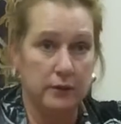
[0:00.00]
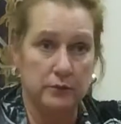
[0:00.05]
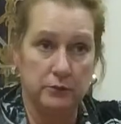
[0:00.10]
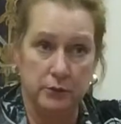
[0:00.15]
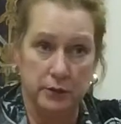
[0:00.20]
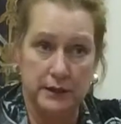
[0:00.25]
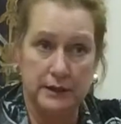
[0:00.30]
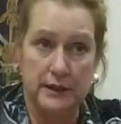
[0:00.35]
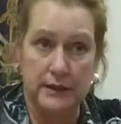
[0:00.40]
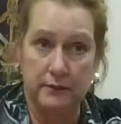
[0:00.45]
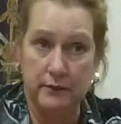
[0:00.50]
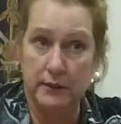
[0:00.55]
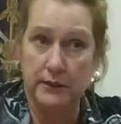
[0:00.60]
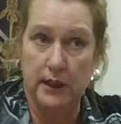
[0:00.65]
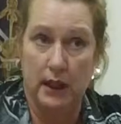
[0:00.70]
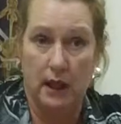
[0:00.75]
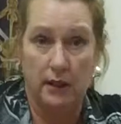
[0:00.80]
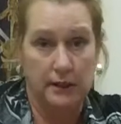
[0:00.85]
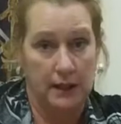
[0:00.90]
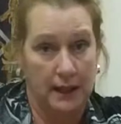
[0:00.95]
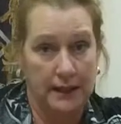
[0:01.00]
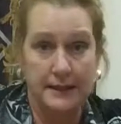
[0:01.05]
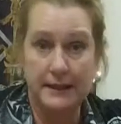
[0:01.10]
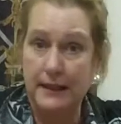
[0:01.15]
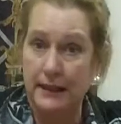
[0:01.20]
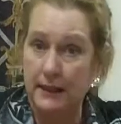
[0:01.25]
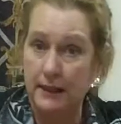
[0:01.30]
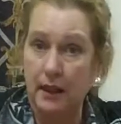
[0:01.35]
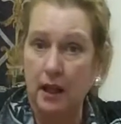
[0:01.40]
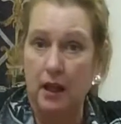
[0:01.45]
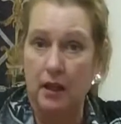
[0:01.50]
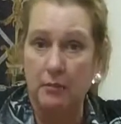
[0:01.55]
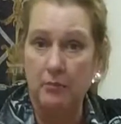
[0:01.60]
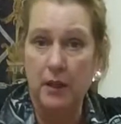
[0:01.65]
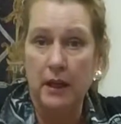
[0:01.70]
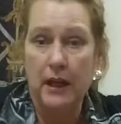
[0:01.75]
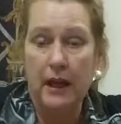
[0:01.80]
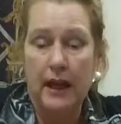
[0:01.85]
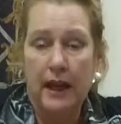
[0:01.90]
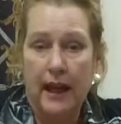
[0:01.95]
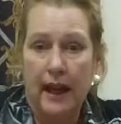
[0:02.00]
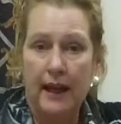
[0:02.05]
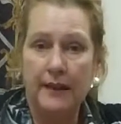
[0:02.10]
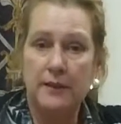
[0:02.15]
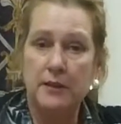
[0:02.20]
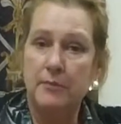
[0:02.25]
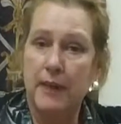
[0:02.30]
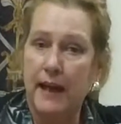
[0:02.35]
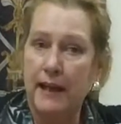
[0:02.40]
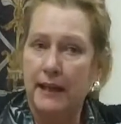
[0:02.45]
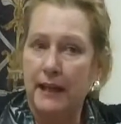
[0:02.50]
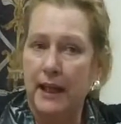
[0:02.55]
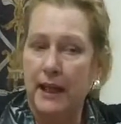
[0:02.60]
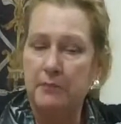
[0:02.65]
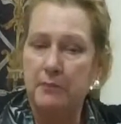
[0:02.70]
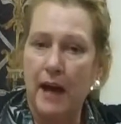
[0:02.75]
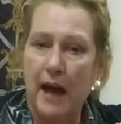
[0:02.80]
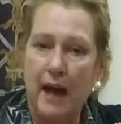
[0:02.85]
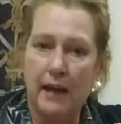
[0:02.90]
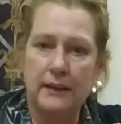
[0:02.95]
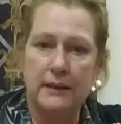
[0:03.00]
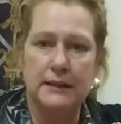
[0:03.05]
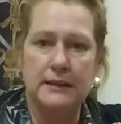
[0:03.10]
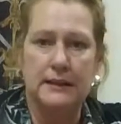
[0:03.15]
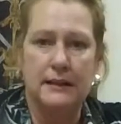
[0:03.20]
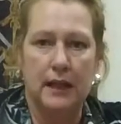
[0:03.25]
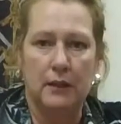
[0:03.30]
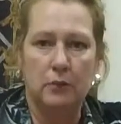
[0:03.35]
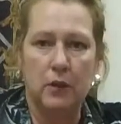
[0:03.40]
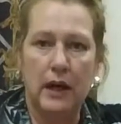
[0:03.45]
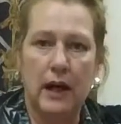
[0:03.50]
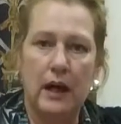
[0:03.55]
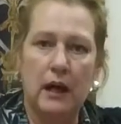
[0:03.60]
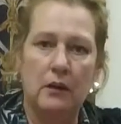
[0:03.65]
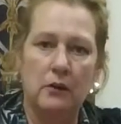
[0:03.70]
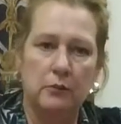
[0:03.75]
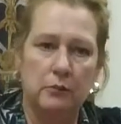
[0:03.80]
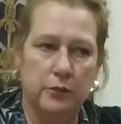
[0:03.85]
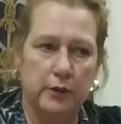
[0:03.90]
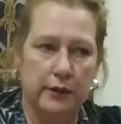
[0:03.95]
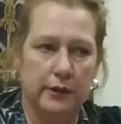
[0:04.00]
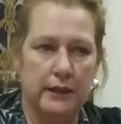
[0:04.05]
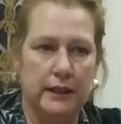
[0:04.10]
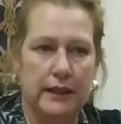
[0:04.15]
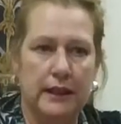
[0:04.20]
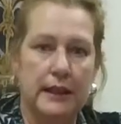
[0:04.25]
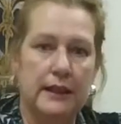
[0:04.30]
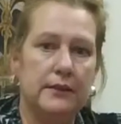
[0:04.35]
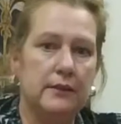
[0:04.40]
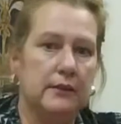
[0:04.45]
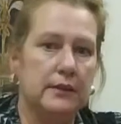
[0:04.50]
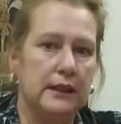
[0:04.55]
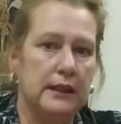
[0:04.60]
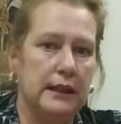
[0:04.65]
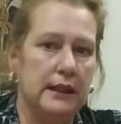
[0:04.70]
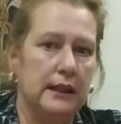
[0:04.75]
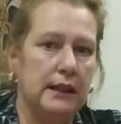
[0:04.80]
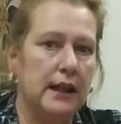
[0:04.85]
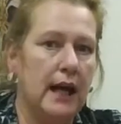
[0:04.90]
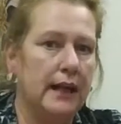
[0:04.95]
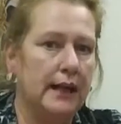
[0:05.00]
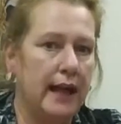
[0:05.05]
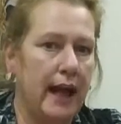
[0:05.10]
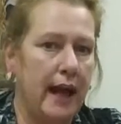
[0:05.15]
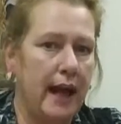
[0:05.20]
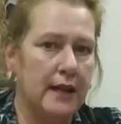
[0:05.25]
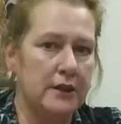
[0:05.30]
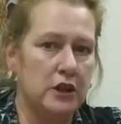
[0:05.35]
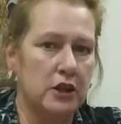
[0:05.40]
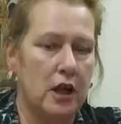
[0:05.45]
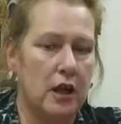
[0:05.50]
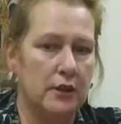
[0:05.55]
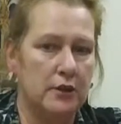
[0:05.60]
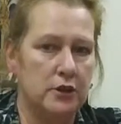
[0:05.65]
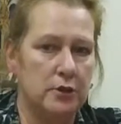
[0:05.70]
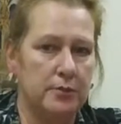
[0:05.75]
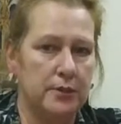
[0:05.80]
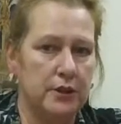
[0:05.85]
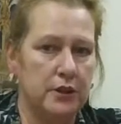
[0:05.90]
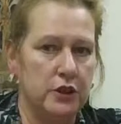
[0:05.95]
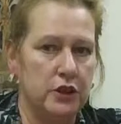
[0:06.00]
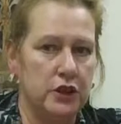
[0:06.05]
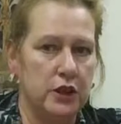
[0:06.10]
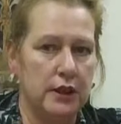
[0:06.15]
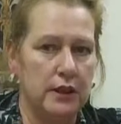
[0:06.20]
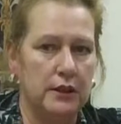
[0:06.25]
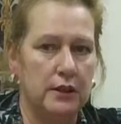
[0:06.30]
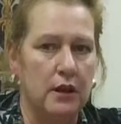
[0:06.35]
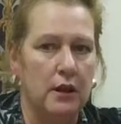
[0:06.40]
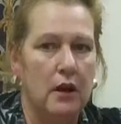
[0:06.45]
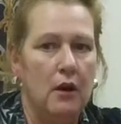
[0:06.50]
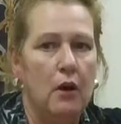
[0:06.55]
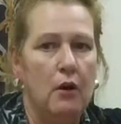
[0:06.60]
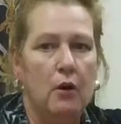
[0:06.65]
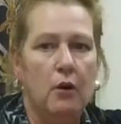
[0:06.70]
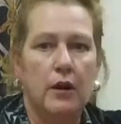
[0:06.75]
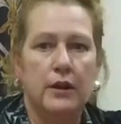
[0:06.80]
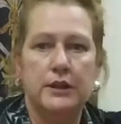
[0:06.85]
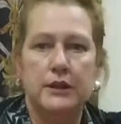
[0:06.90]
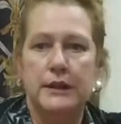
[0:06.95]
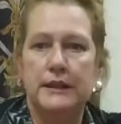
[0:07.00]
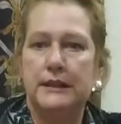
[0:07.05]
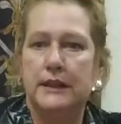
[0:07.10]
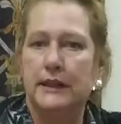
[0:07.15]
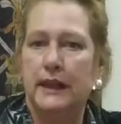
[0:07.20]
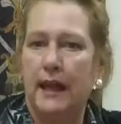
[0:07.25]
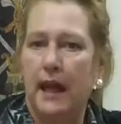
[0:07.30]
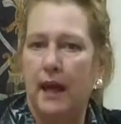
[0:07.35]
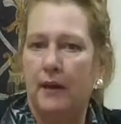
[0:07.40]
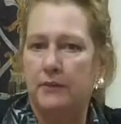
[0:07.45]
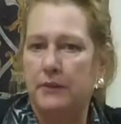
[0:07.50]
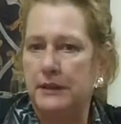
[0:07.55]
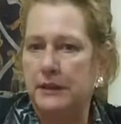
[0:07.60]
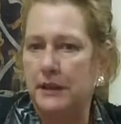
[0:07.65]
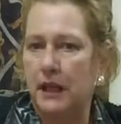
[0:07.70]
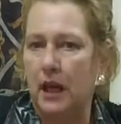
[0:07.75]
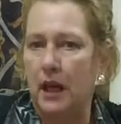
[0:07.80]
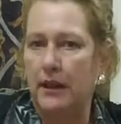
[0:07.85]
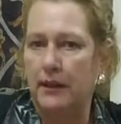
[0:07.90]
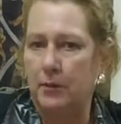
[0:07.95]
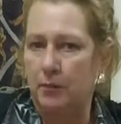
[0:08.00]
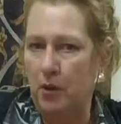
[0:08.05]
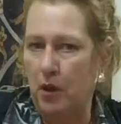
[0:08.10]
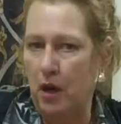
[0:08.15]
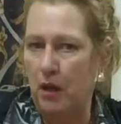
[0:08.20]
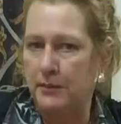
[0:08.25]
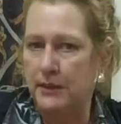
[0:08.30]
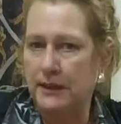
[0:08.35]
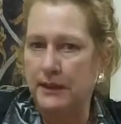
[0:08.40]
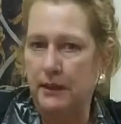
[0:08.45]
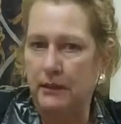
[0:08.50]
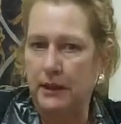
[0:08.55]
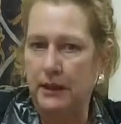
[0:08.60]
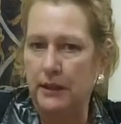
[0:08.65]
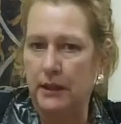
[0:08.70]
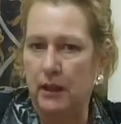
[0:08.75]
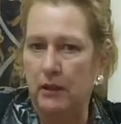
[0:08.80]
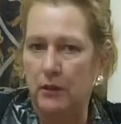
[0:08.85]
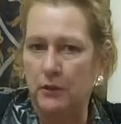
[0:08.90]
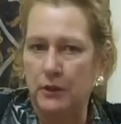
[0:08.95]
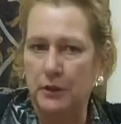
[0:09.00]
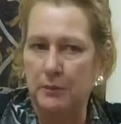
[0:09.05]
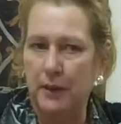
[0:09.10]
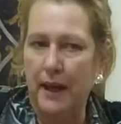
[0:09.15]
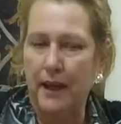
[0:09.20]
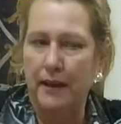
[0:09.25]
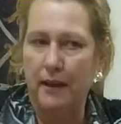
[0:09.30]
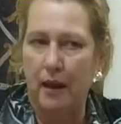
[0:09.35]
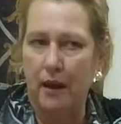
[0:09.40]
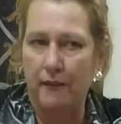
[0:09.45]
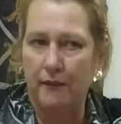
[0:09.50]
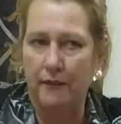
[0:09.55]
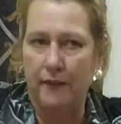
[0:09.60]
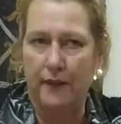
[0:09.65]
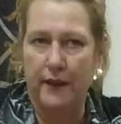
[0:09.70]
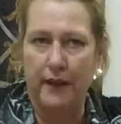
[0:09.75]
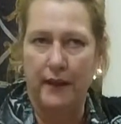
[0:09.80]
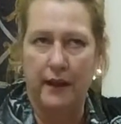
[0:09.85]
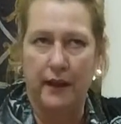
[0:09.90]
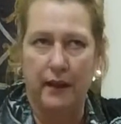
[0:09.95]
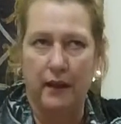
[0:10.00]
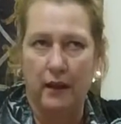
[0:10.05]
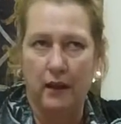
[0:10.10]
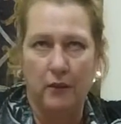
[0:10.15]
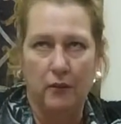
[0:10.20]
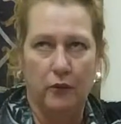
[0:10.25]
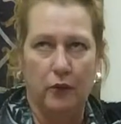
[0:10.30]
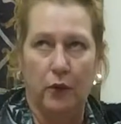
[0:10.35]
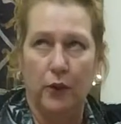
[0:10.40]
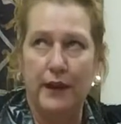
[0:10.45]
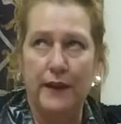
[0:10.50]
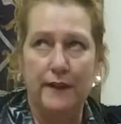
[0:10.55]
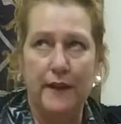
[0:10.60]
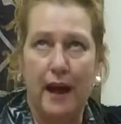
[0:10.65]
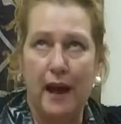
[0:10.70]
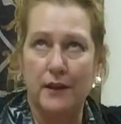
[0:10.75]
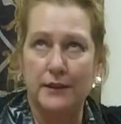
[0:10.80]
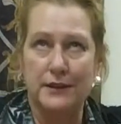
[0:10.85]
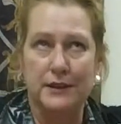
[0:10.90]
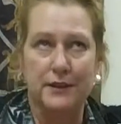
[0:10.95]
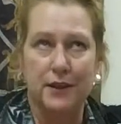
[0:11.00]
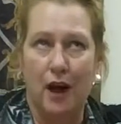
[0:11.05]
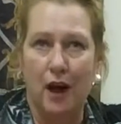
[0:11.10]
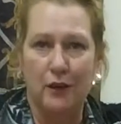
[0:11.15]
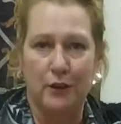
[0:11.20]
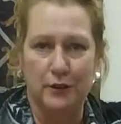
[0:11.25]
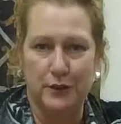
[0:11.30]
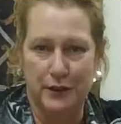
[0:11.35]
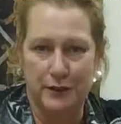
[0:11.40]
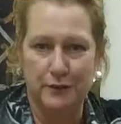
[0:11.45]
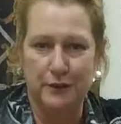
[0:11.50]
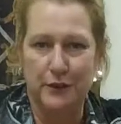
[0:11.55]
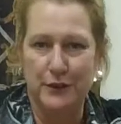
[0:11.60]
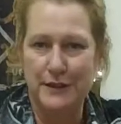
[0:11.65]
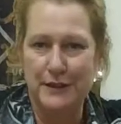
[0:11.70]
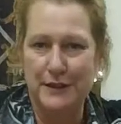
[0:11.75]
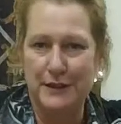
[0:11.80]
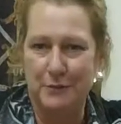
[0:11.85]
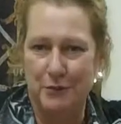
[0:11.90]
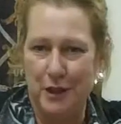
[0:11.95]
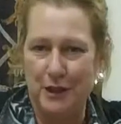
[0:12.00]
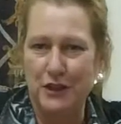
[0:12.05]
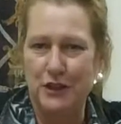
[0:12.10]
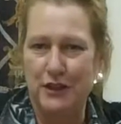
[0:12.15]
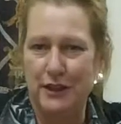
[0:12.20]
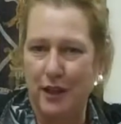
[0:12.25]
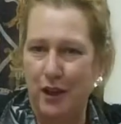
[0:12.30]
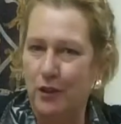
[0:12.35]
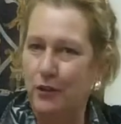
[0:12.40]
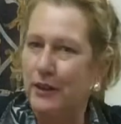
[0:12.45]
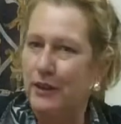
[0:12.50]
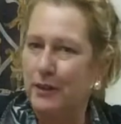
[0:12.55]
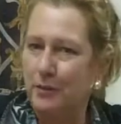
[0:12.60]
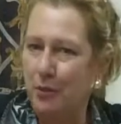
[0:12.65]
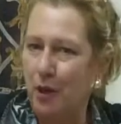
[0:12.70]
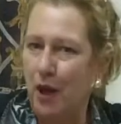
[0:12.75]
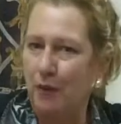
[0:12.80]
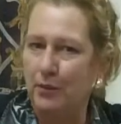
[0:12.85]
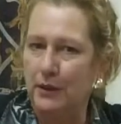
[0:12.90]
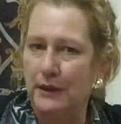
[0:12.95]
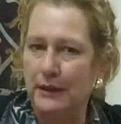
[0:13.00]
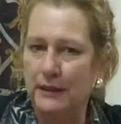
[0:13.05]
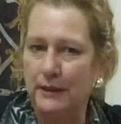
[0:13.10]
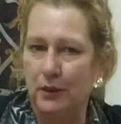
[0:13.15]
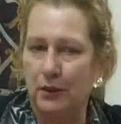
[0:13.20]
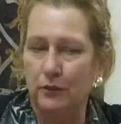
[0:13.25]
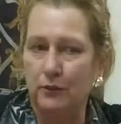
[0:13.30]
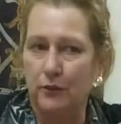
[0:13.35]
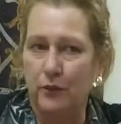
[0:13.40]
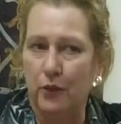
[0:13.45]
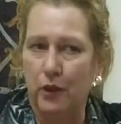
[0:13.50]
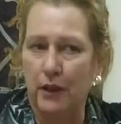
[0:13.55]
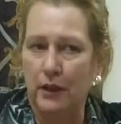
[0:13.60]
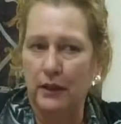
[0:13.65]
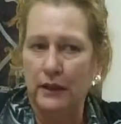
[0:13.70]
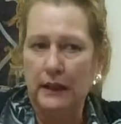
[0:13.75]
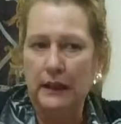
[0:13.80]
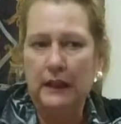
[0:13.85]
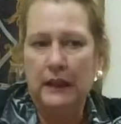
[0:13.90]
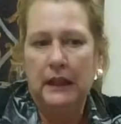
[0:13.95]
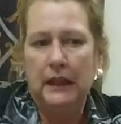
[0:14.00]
receive a nice income, and the bank came back and said, well, we're going to either need a cash contribution or she's going to have to sign a promissory note to pay off the $40,000 difference in what she owed and the property sold for.